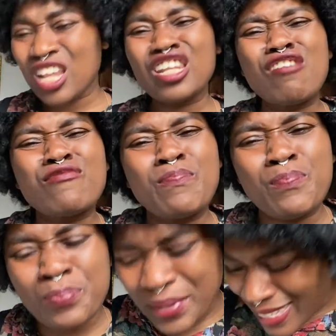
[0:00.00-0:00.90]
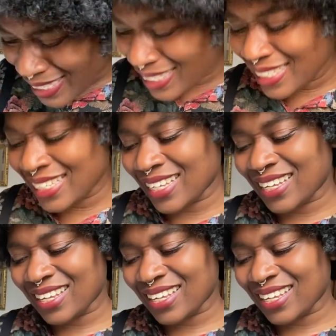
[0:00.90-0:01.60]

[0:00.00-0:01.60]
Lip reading: love beastly,